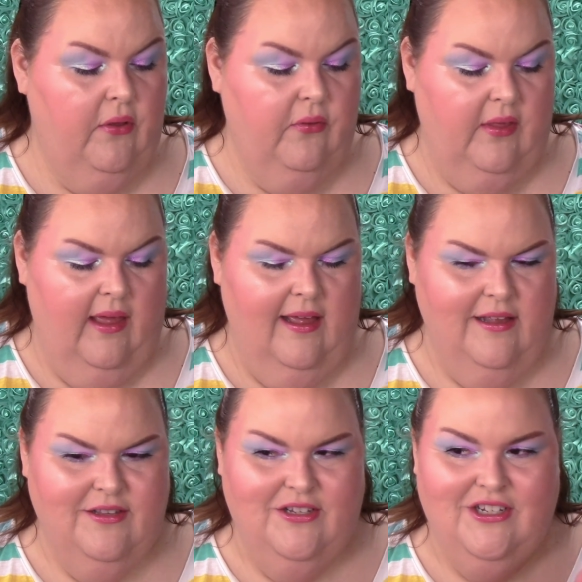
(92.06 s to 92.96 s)

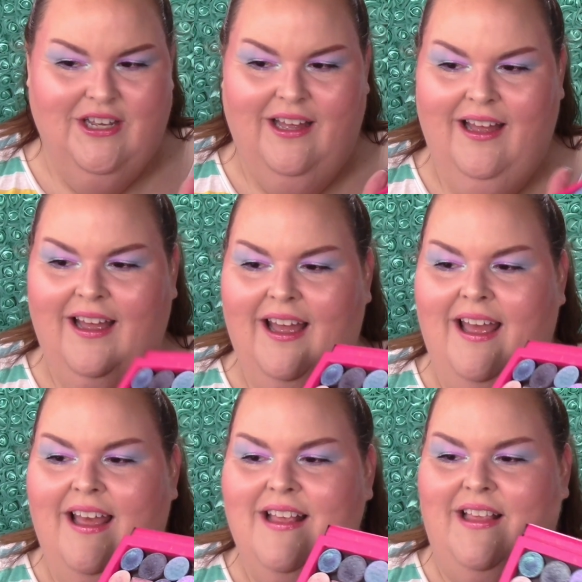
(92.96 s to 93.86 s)
usage.
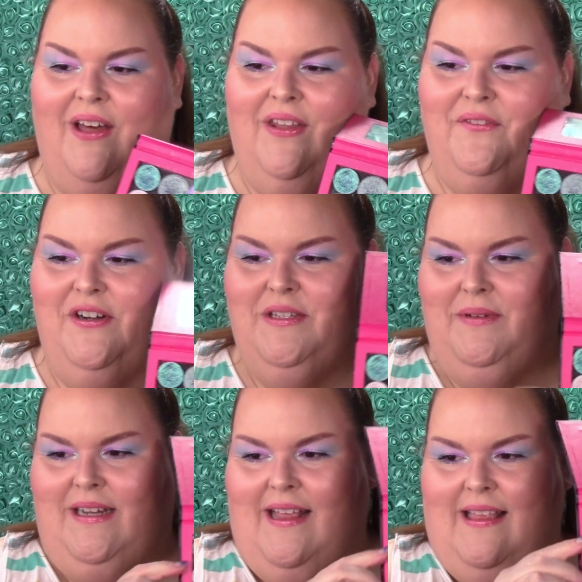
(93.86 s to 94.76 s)
So the first
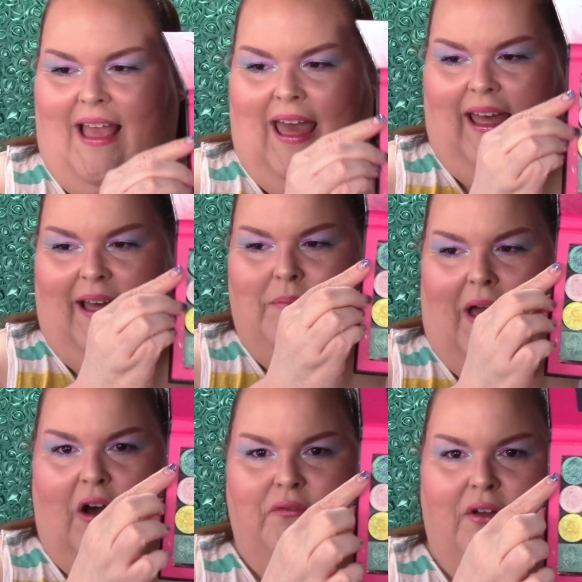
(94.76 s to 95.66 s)
one is um,
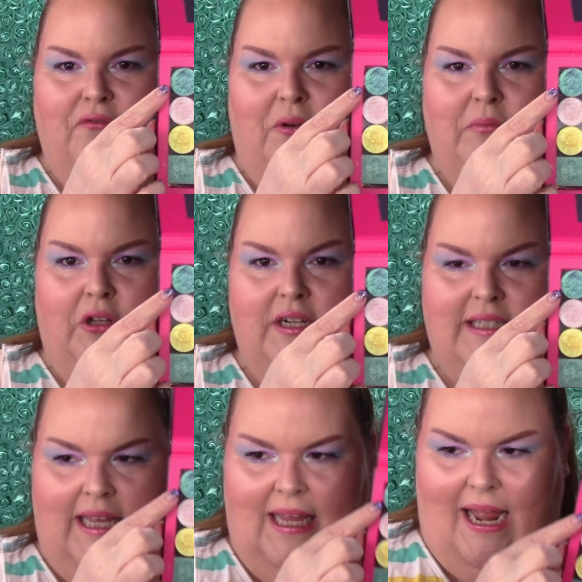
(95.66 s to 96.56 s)
Alpha from
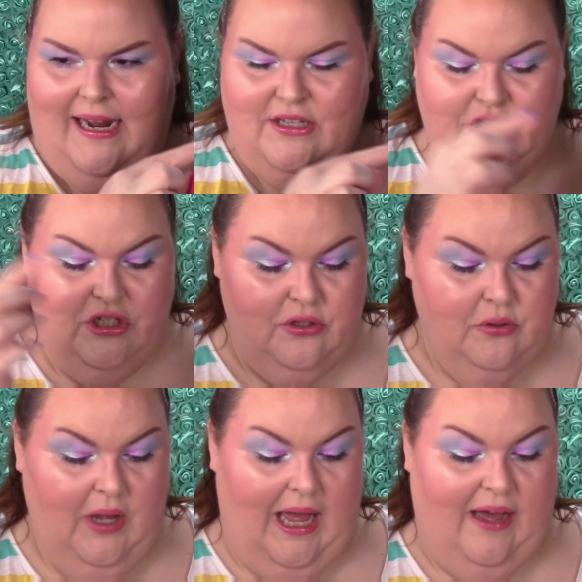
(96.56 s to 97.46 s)
Looxi. I
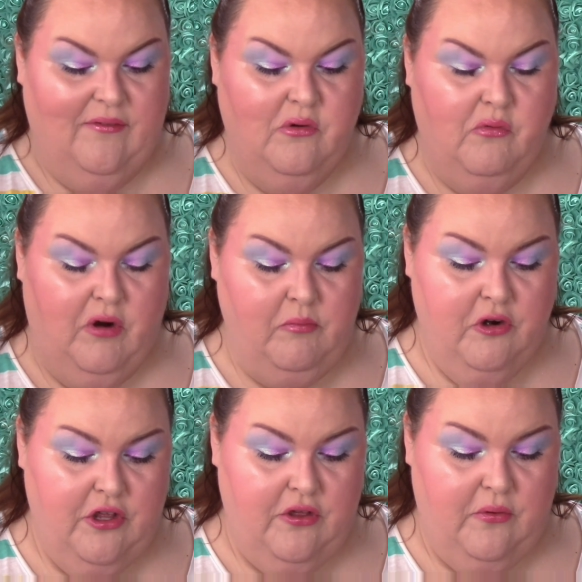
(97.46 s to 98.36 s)
do have one
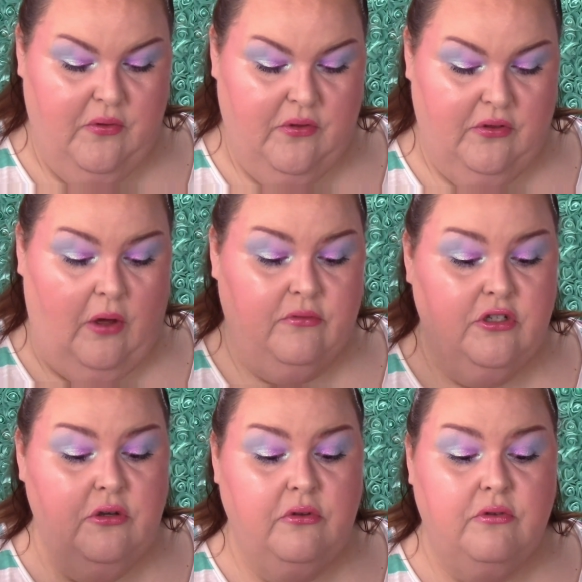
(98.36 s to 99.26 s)
more use, no,
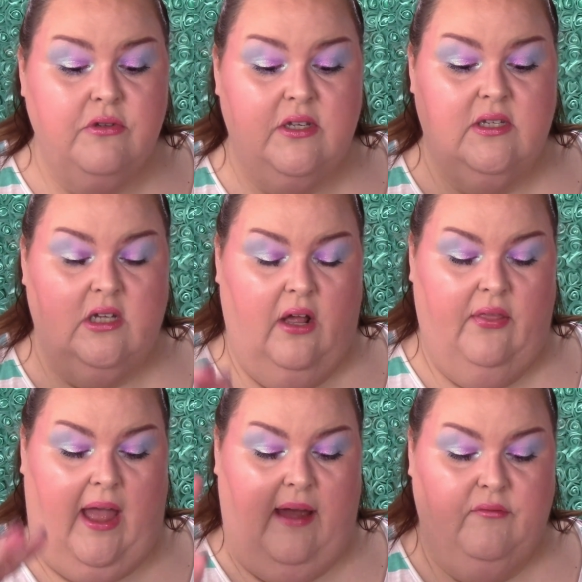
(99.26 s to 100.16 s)
two uses on
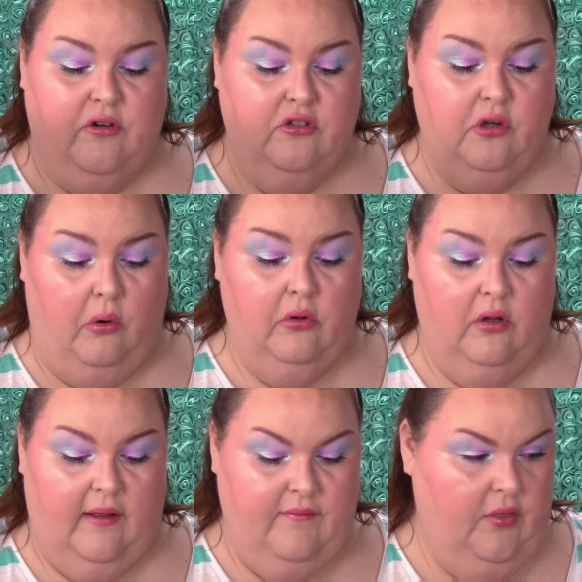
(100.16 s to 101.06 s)
that for a
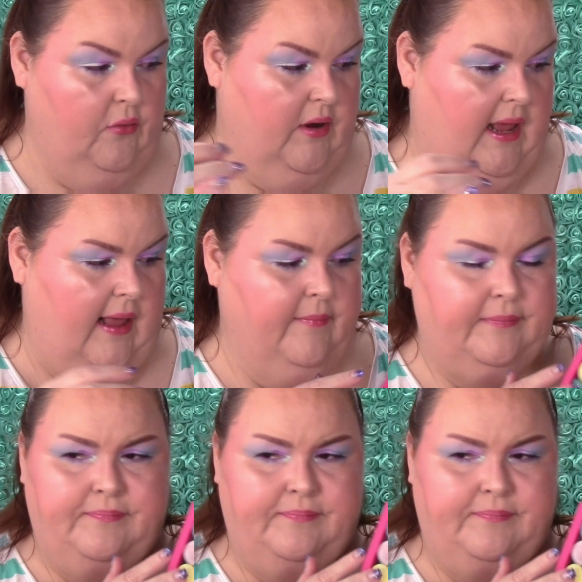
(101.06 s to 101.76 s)
total of three.